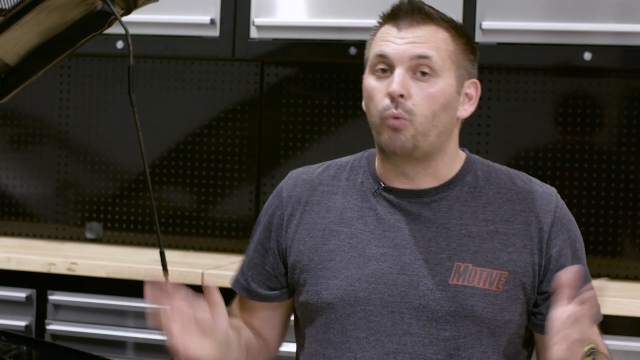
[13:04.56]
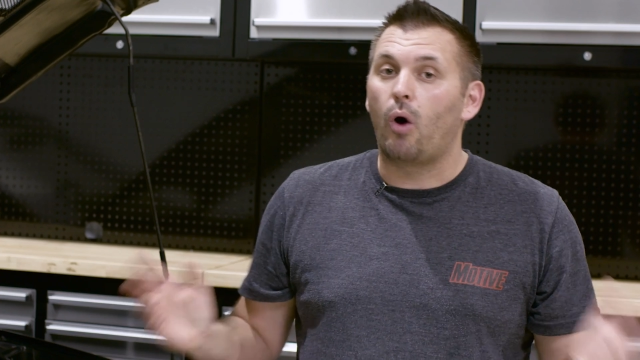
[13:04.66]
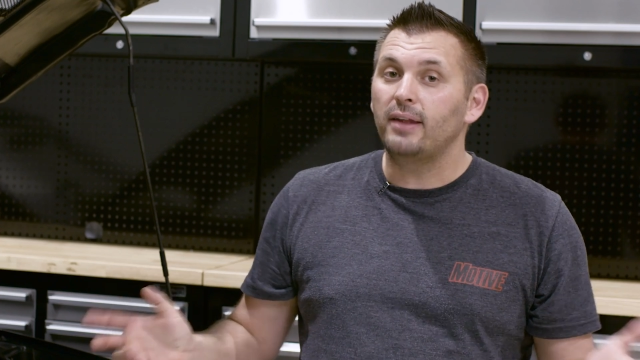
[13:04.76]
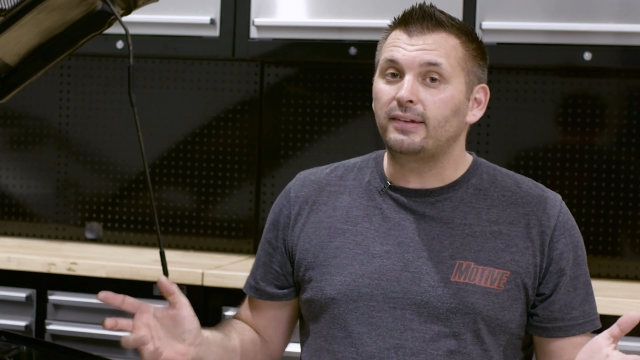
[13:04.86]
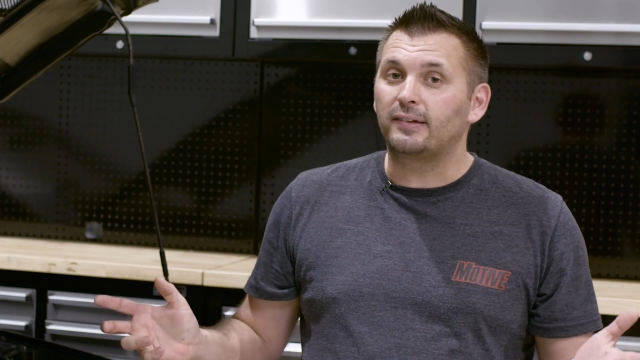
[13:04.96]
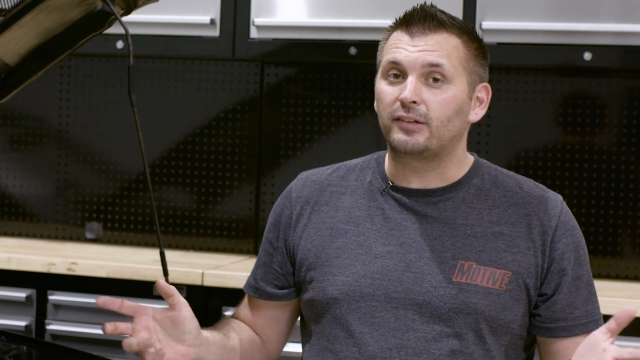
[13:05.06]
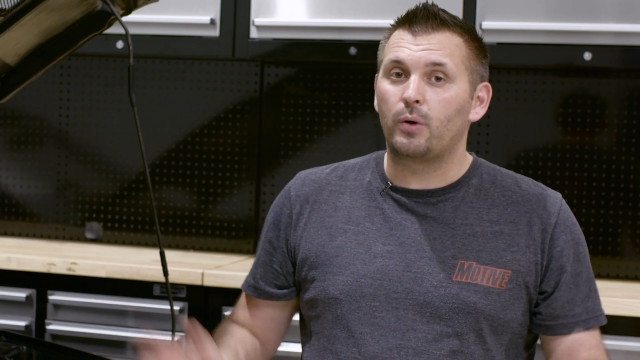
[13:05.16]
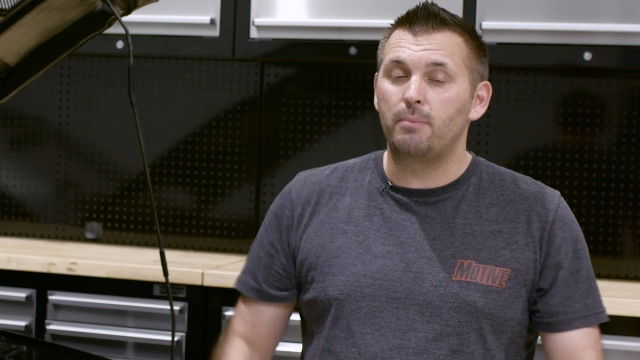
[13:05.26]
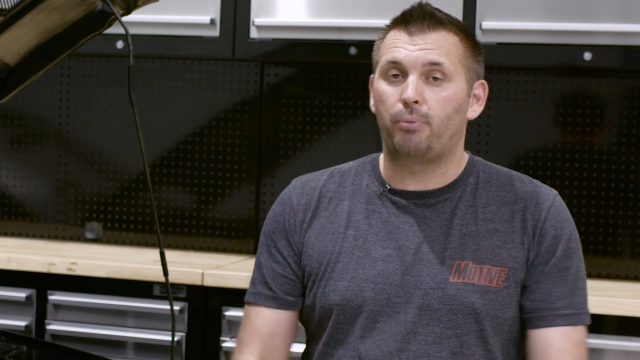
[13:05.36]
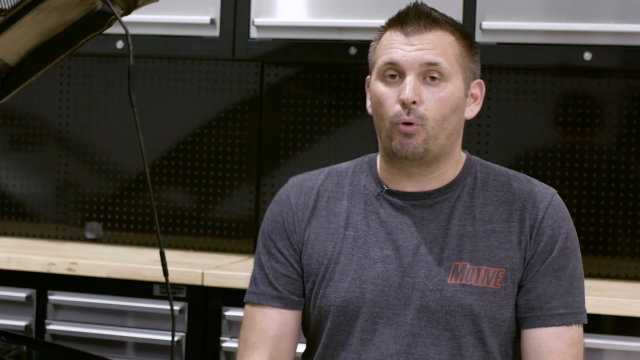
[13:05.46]
Why is this
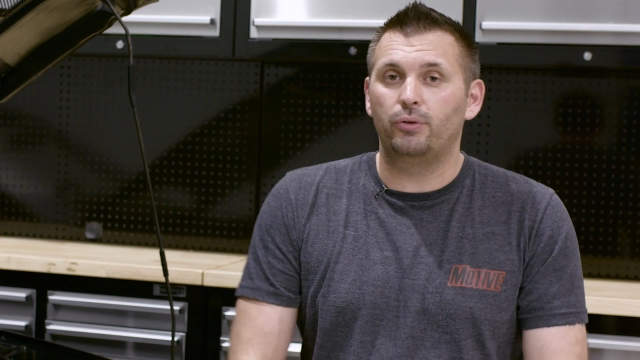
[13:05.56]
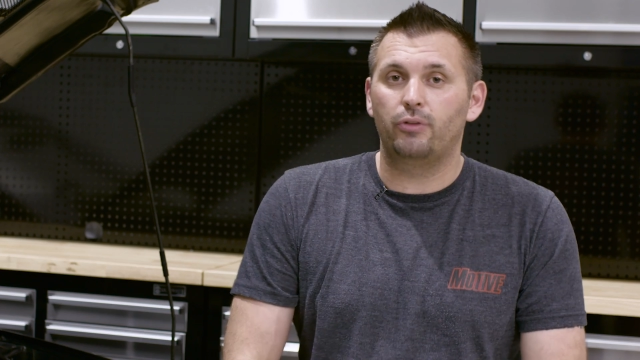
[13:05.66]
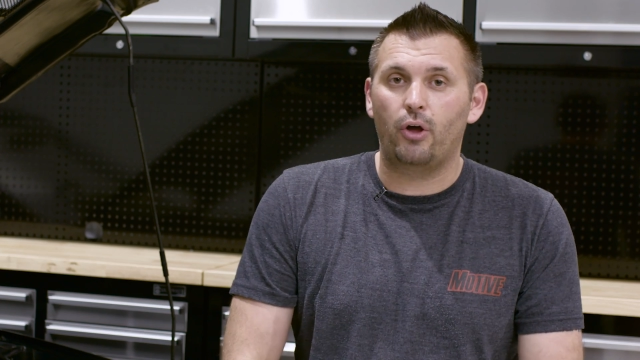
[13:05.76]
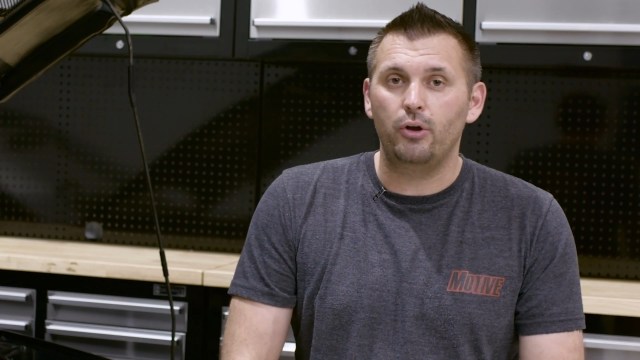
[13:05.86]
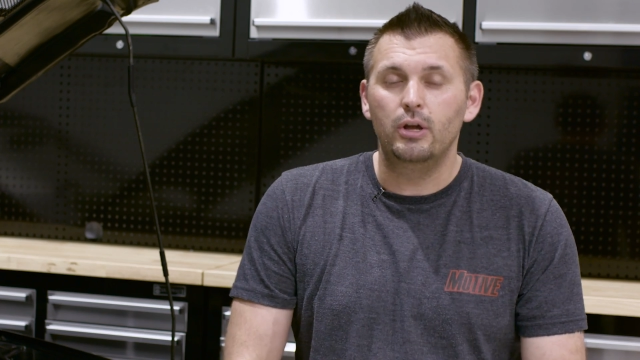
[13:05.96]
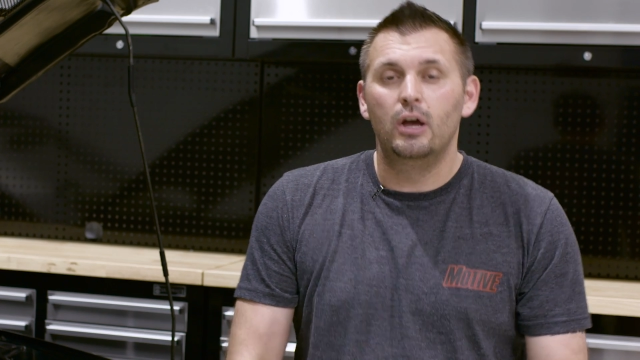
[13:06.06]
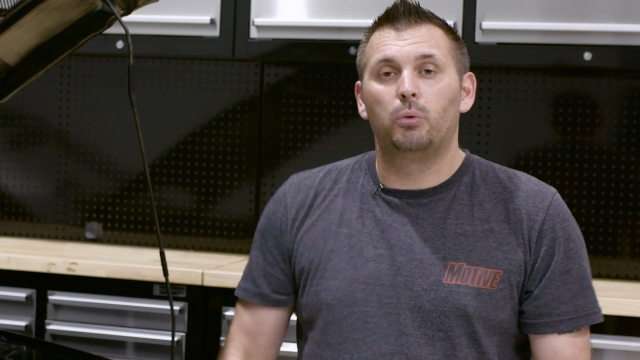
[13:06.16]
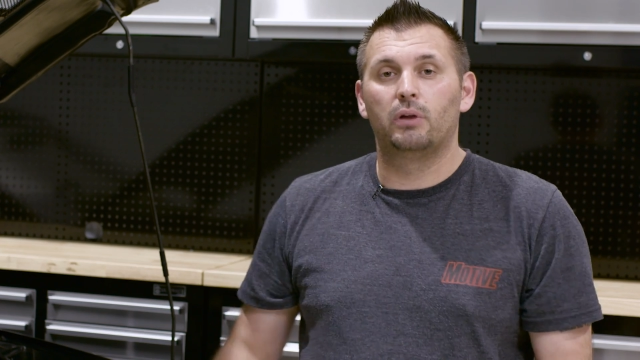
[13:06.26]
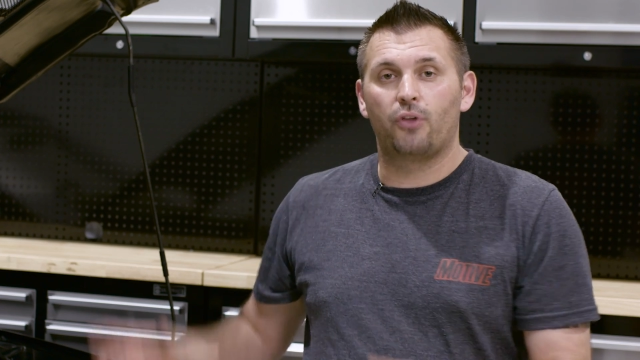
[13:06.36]
so important though? Well,